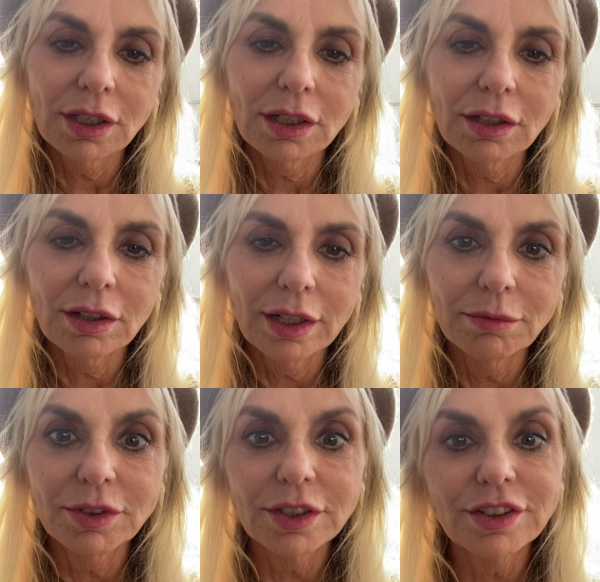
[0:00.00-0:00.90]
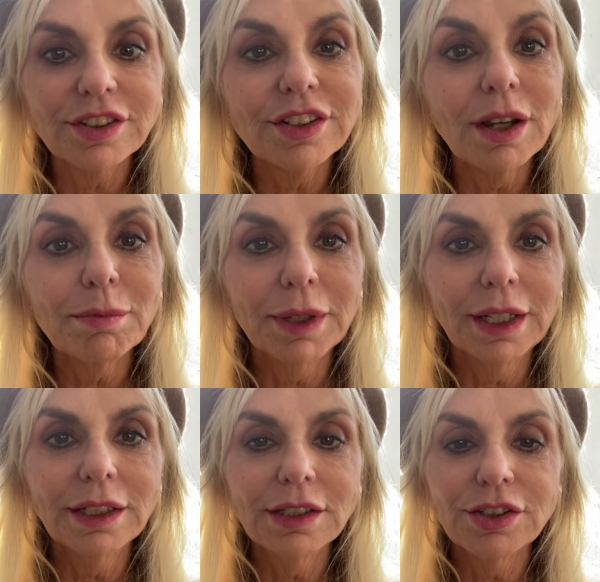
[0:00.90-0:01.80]
I'm just
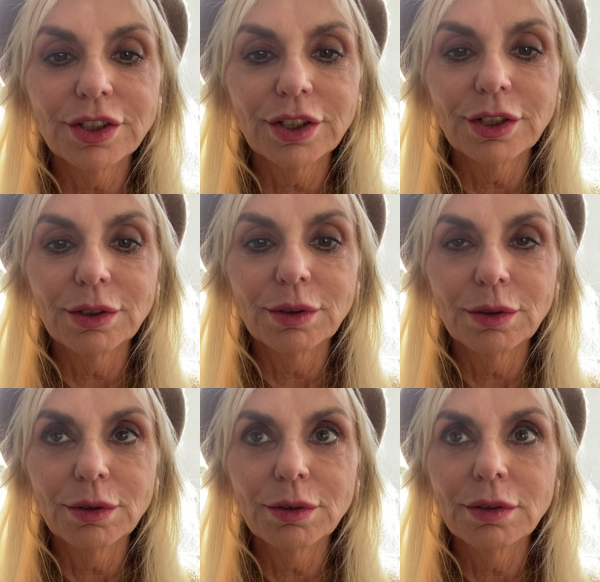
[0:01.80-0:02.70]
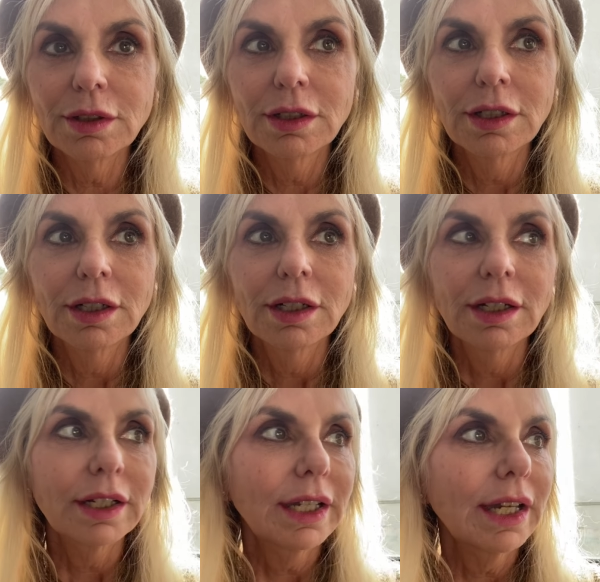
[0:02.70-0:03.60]
stopping to
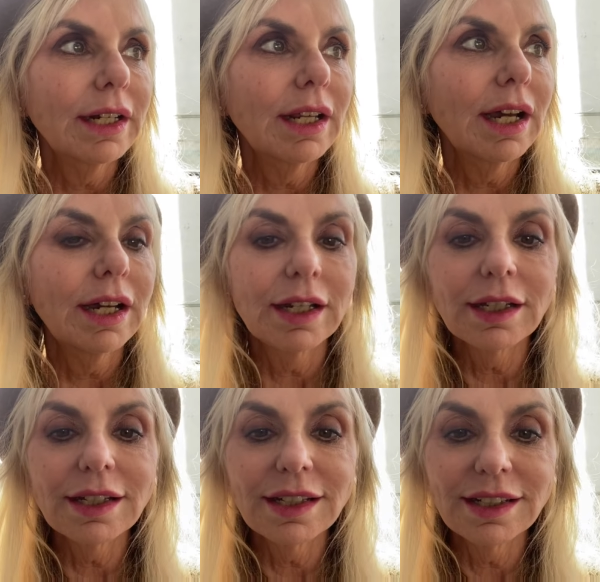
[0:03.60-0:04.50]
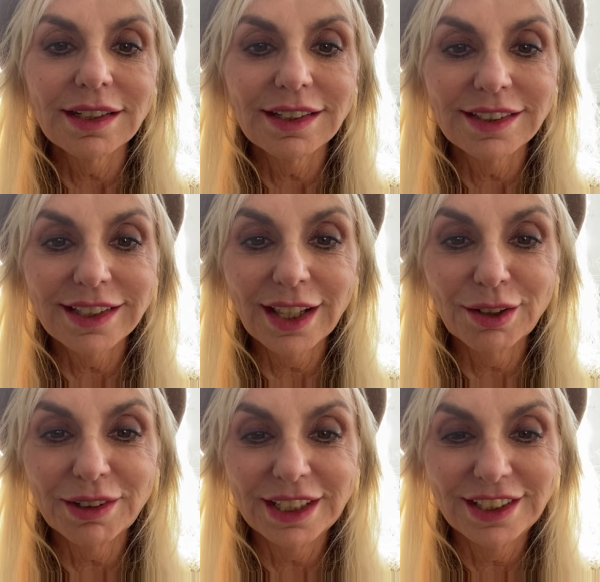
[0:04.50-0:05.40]
get a
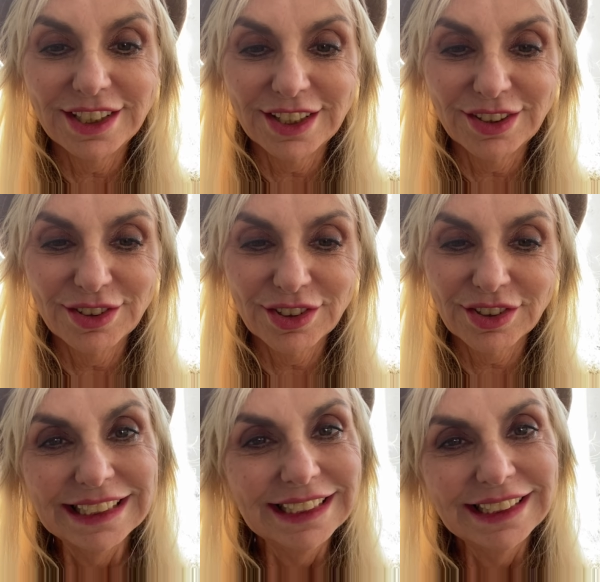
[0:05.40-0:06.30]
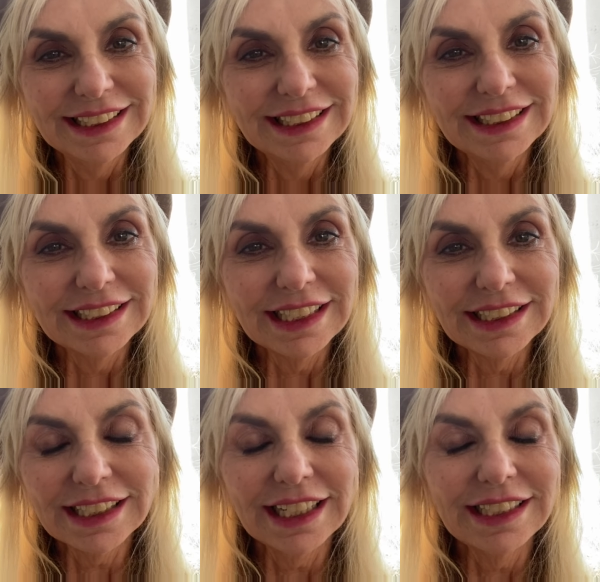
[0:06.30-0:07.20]
celery juice.
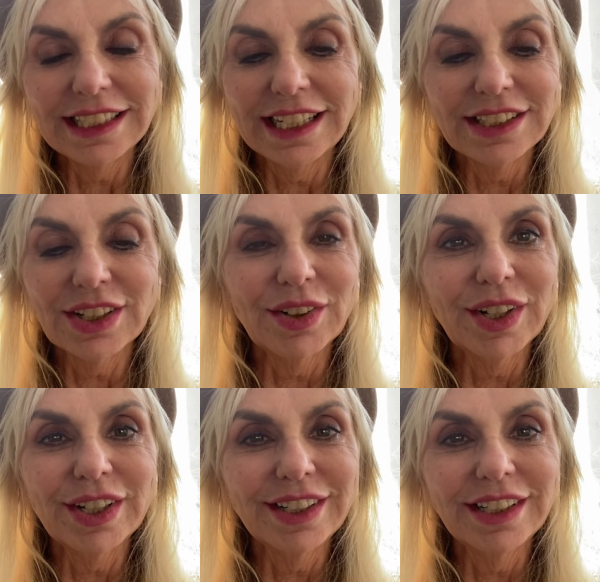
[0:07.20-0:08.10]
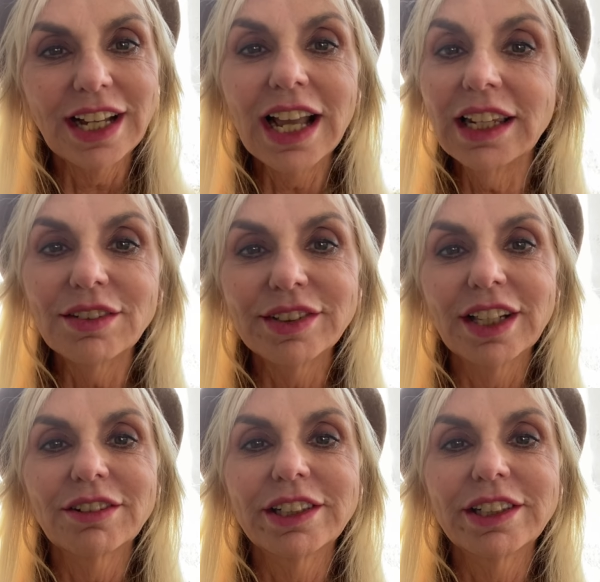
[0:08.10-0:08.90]
It's gonna taste so good. I love celery